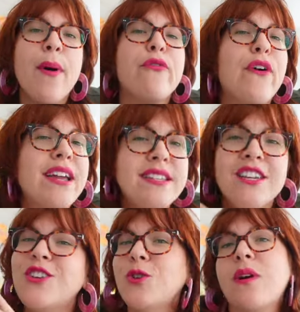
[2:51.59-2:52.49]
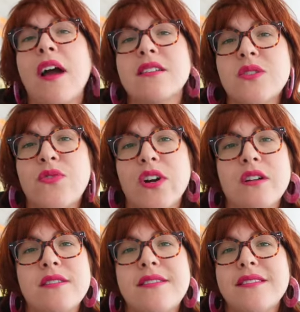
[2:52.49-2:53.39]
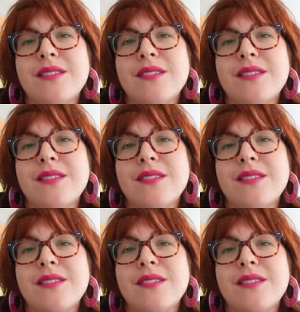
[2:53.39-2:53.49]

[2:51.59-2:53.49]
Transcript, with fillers: of finding you guys first.